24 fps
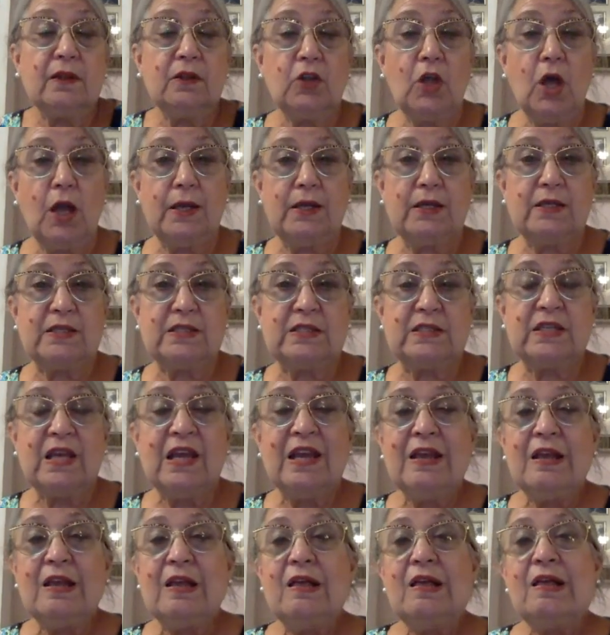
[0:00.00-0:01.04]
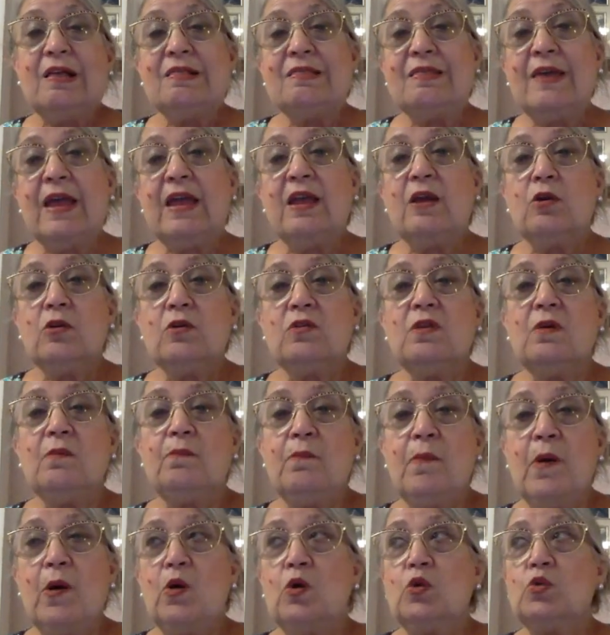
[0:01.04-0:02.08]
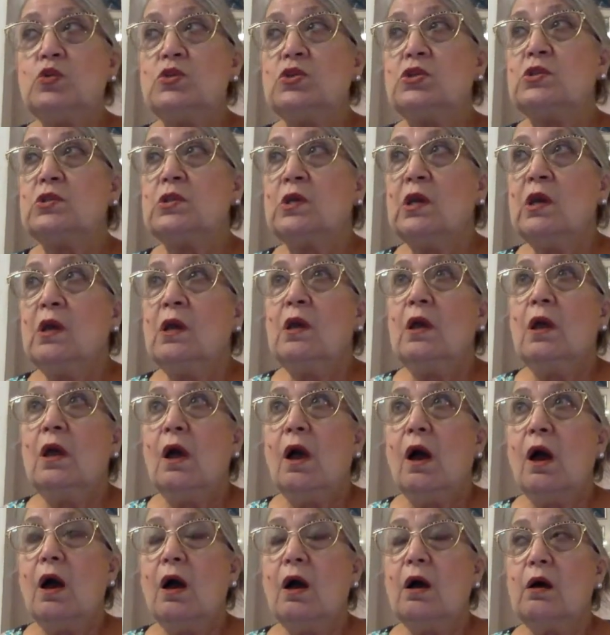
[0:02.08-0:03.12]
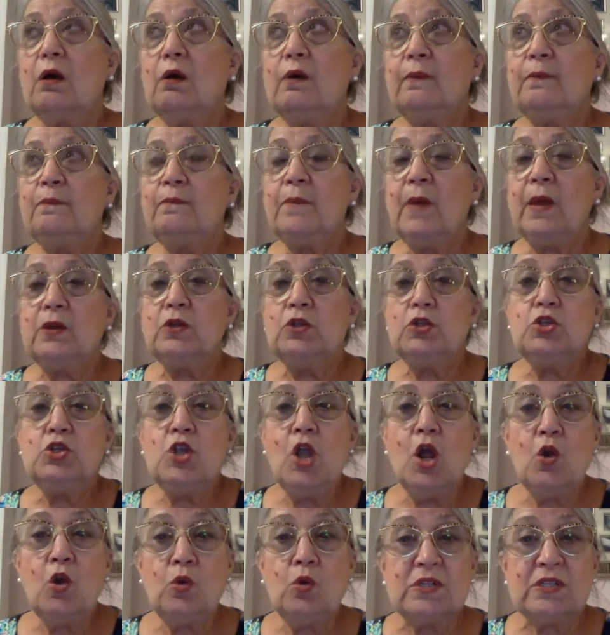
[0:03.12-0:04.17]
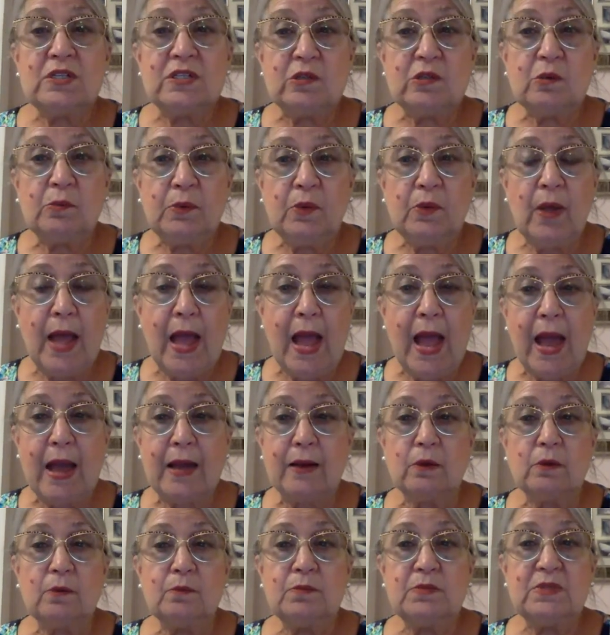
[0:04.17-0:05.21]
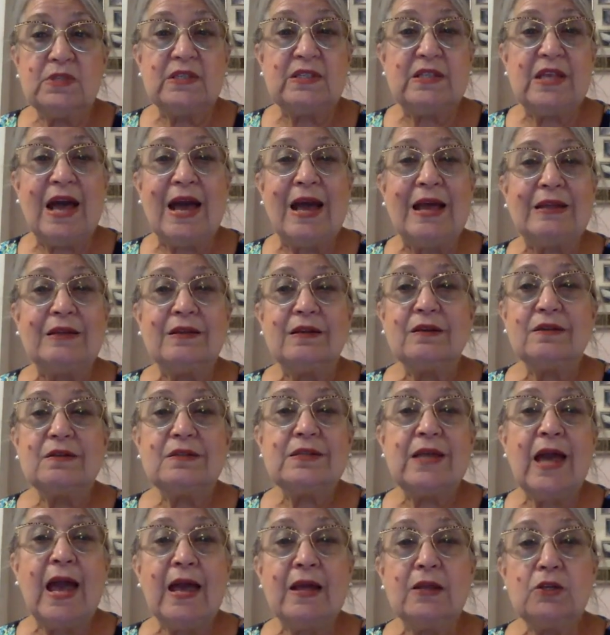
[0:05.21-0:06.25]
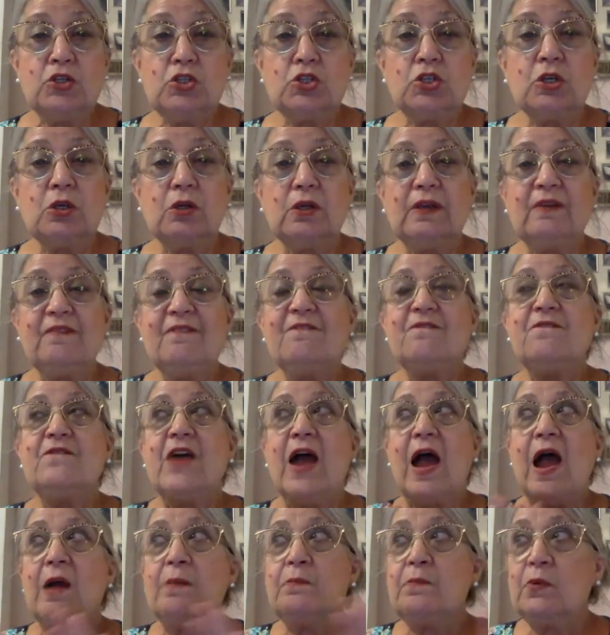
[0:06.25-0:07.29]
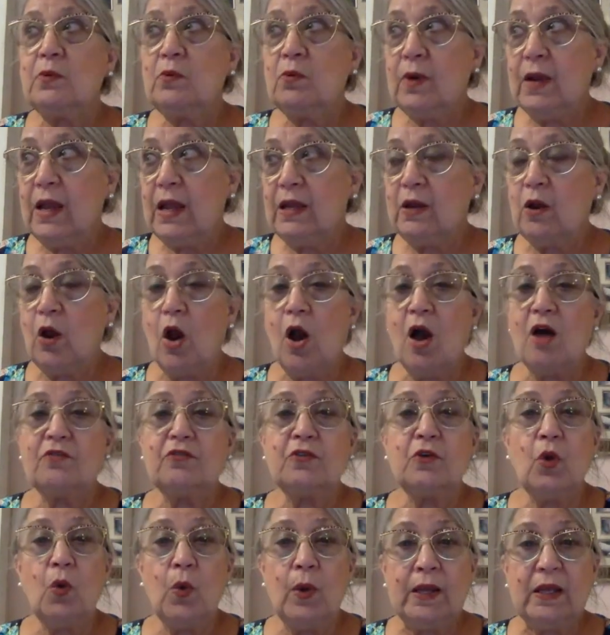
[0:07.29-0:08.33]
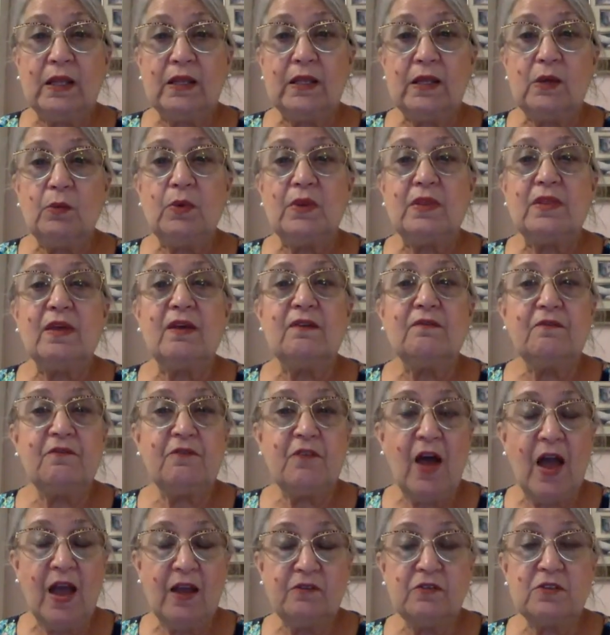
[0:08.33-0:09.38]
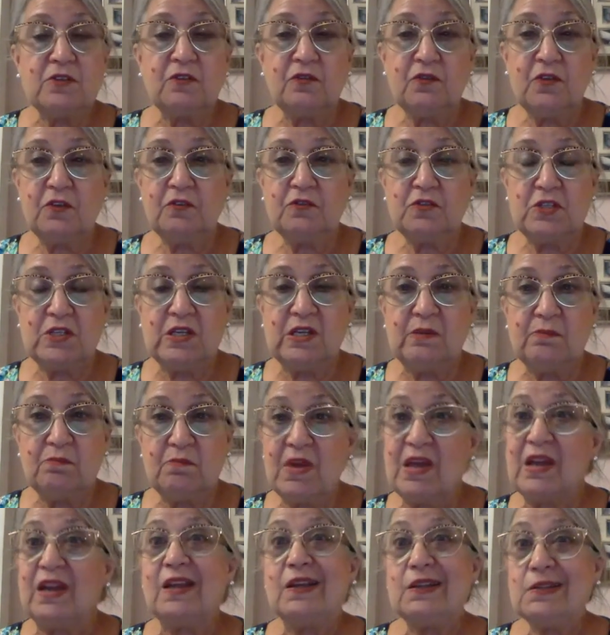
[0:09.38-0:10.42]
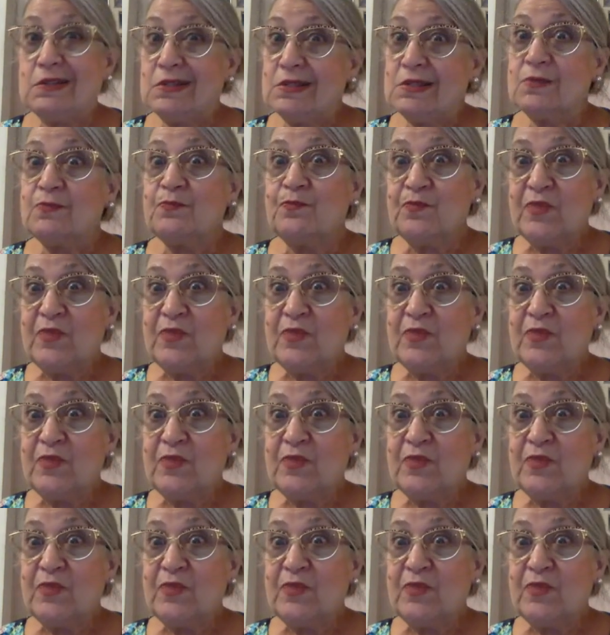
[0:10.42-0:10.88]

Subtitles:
lightest. They are the most noticeable atoms that tend to evaporate off quickly within 5 to 15 minutes.